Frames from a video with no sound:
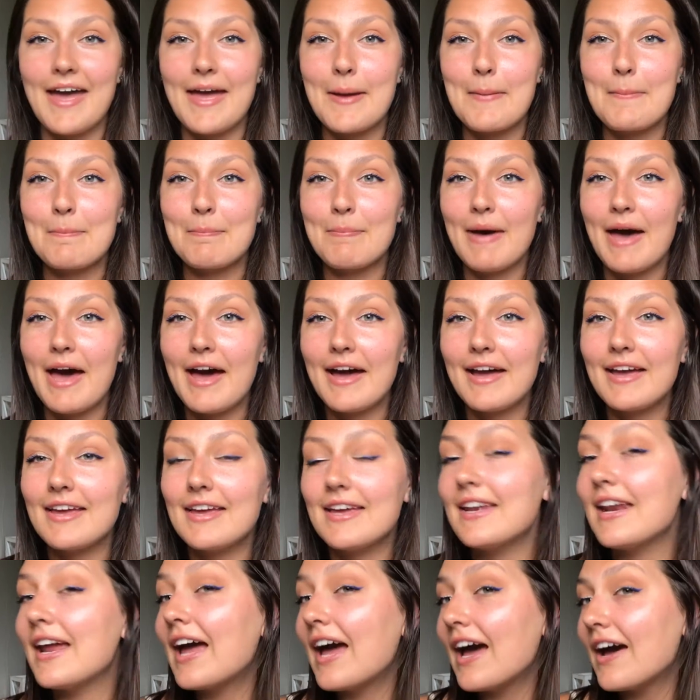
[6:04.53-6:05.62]
am back
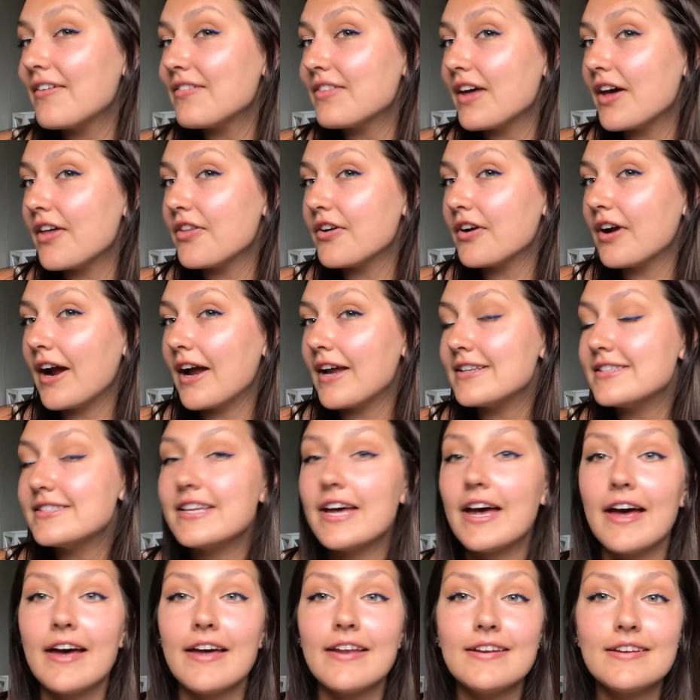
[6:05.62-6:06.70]
and I have the other eye
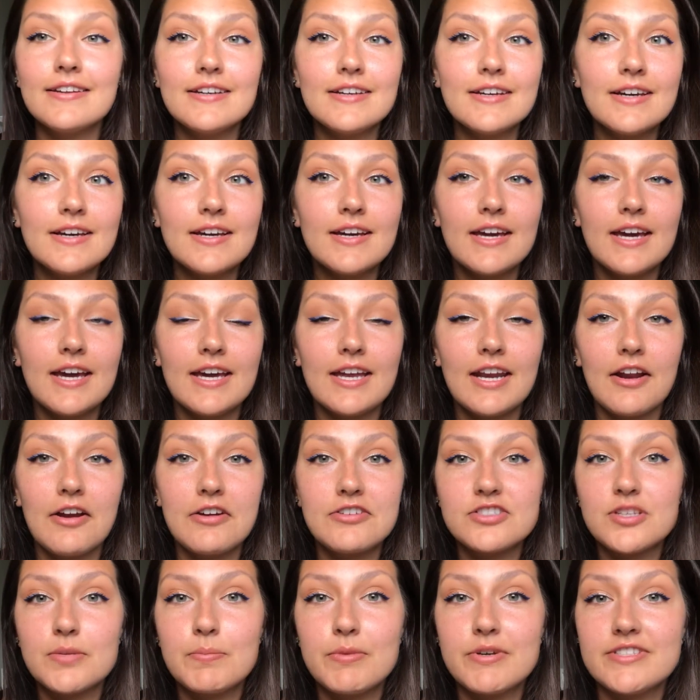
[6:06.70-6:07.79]
done, and I
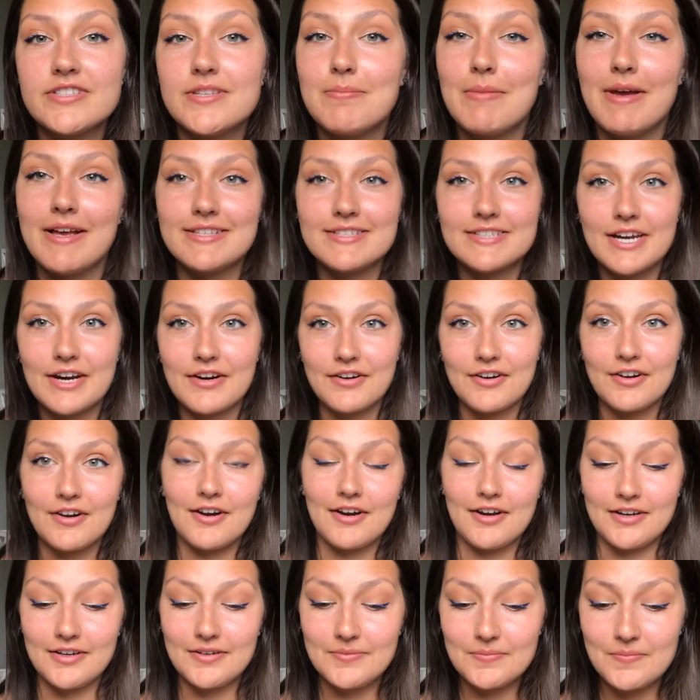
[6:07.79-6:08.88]
also put some mascara
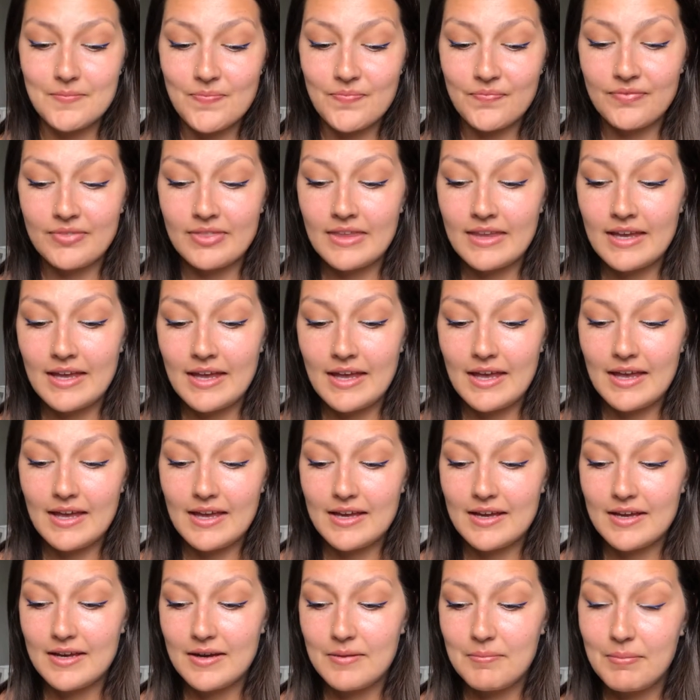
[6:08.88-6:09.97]
on.
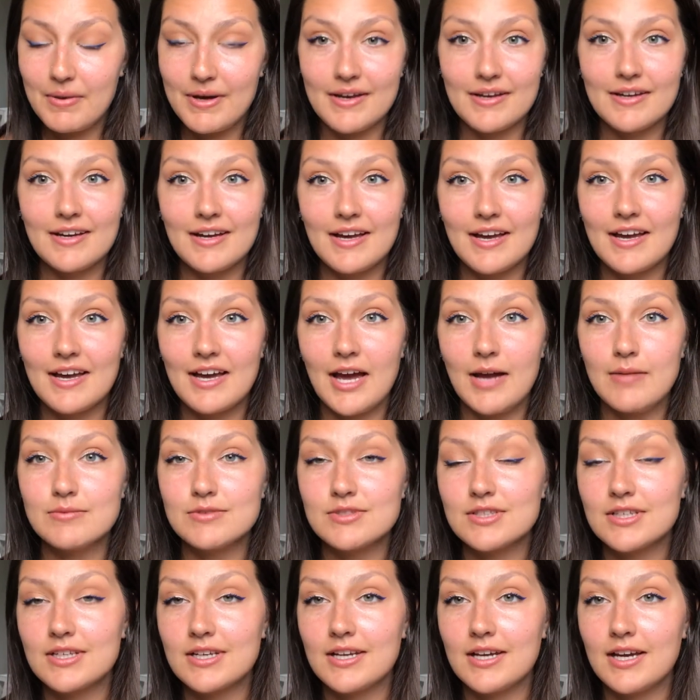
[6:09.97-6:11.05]
But I'm
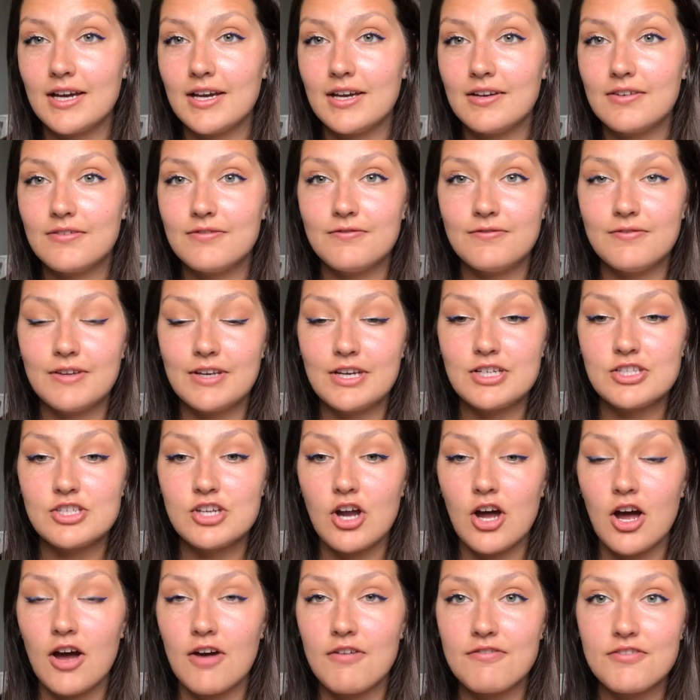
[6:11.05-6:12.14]
just gonna finish
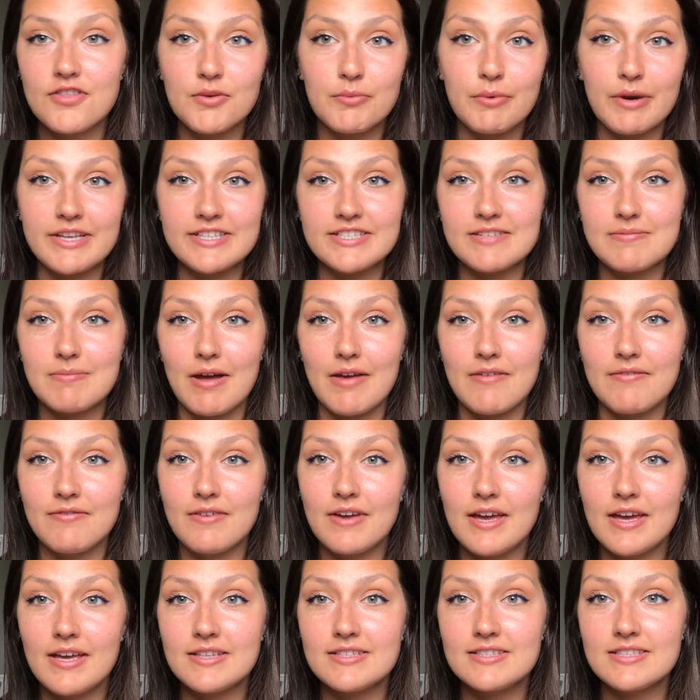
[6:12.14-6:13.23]
off the rest of my
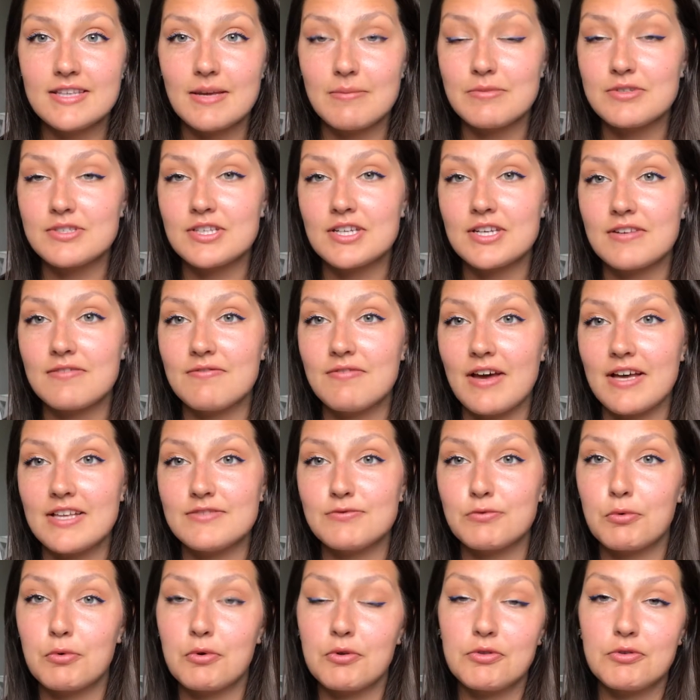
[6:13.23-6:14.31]
face. I'm just gonna fast
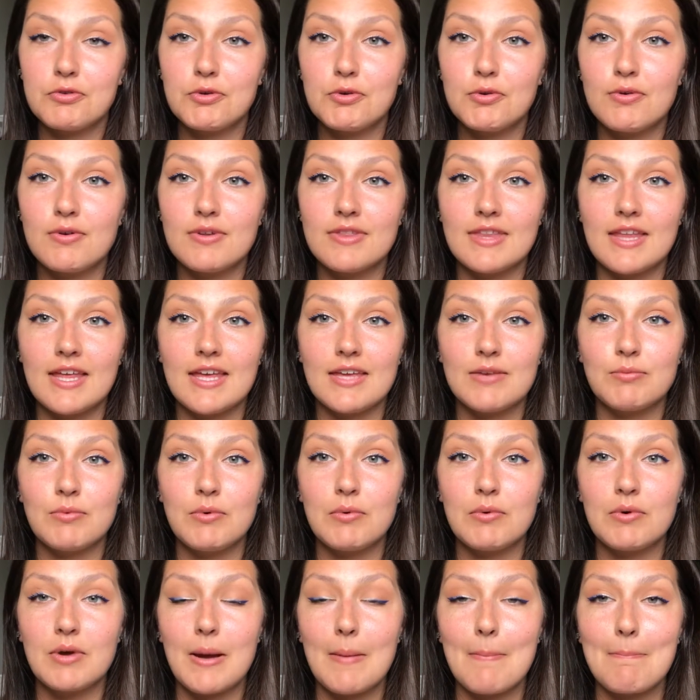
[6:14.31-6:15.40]
forward through and then we
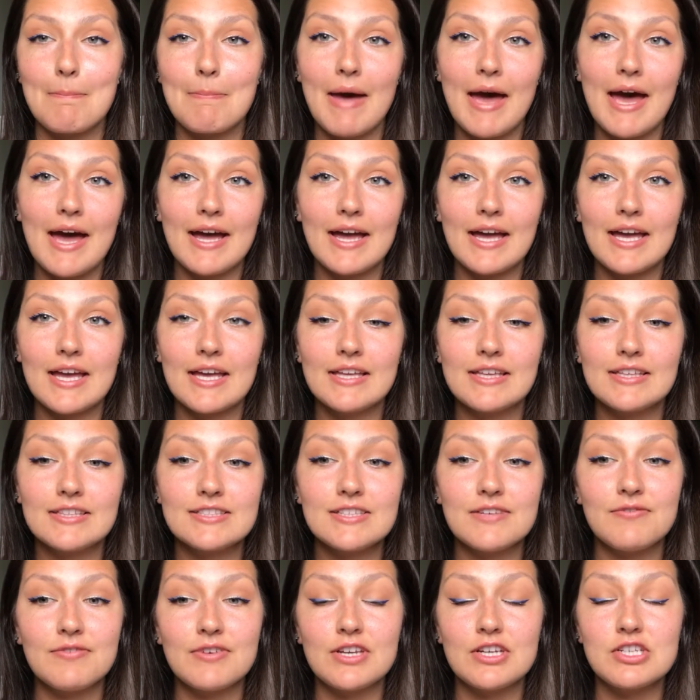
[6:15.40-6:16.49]
will come back to
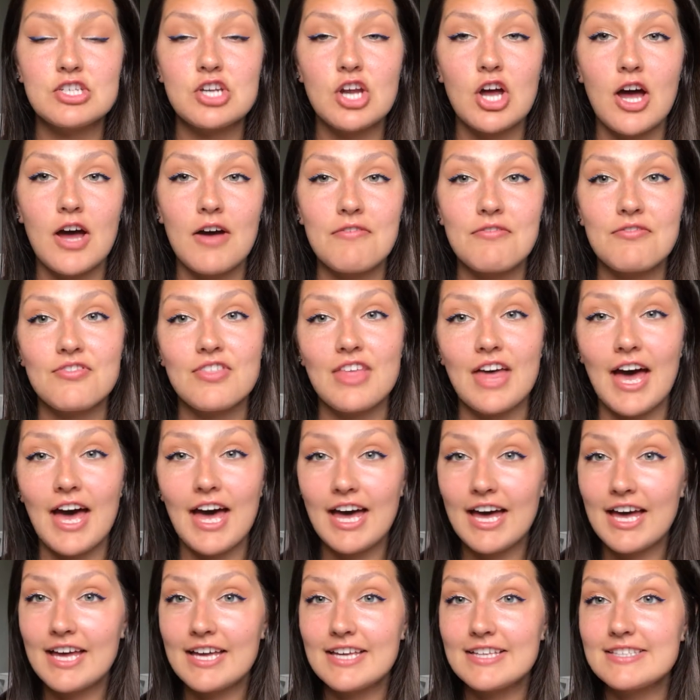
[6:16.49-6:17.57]
finish off the
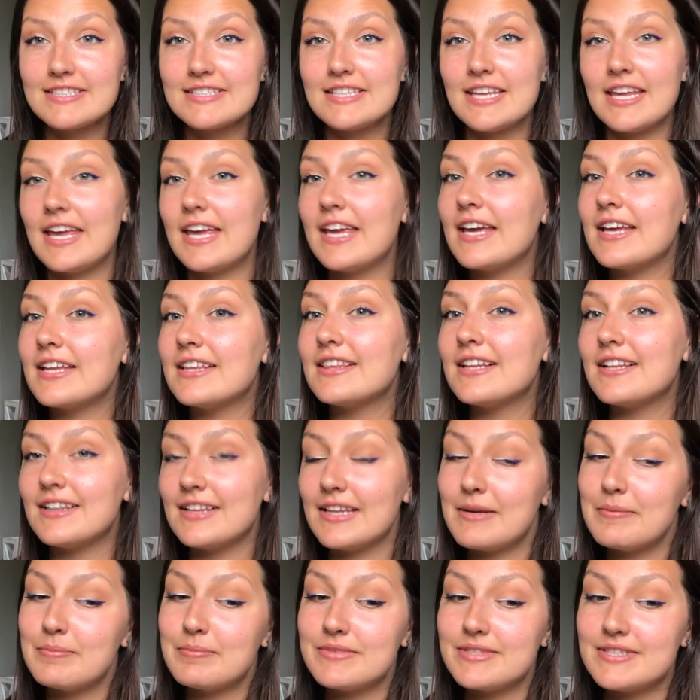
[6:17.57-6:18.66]
eyes and the
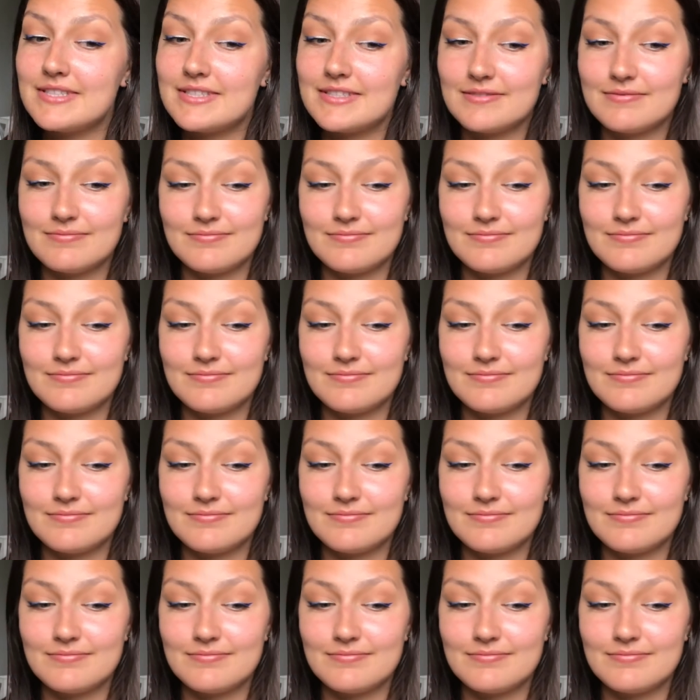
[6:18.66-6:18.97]
lips.